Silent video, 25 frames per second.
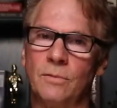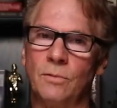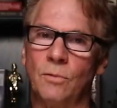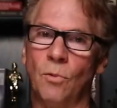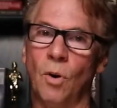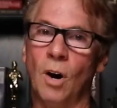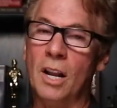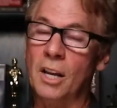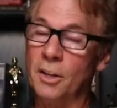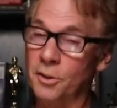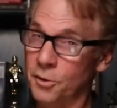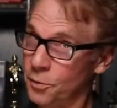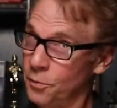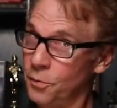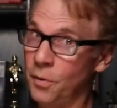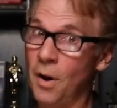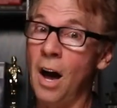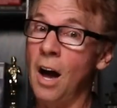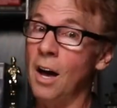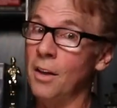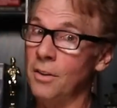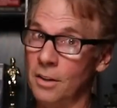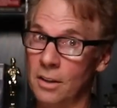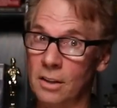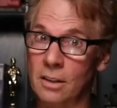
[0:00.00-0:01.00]
what his
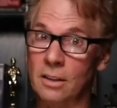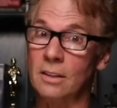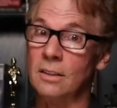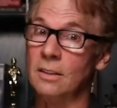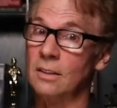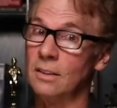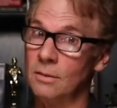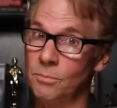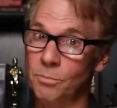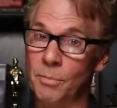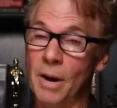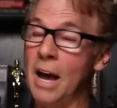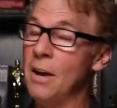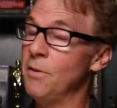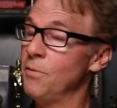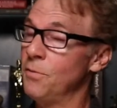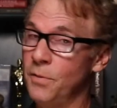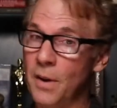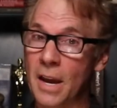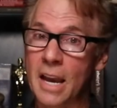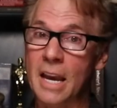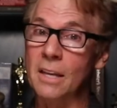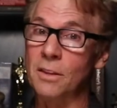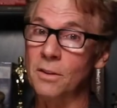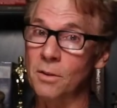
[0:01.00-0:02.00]
father by
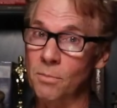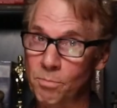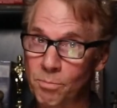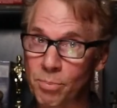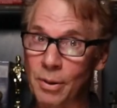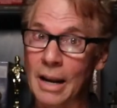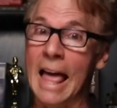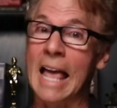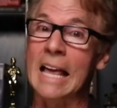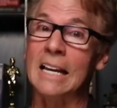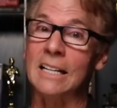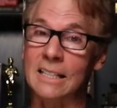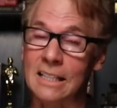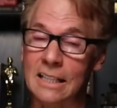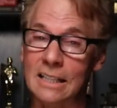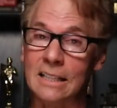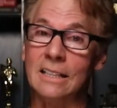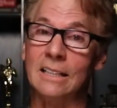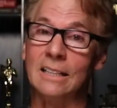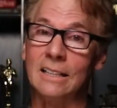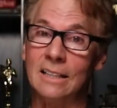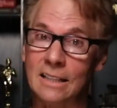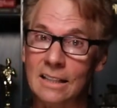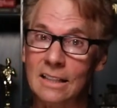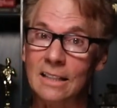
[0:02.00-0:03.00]
faith
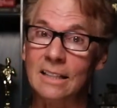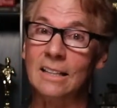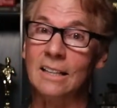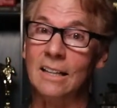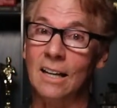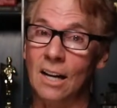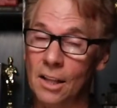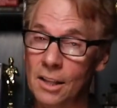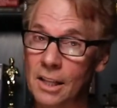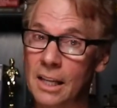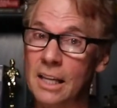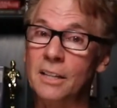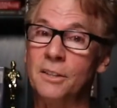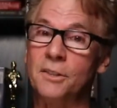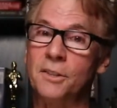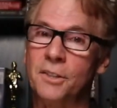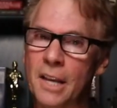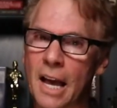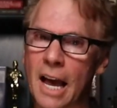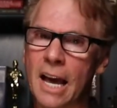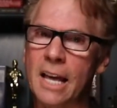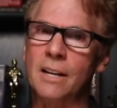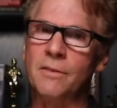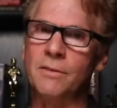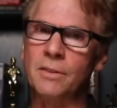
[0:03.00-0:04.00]
planted on the
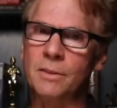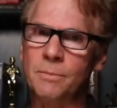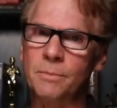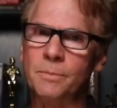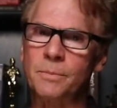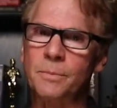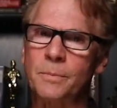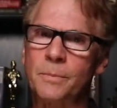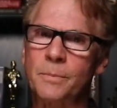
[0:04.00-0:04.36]
inside of him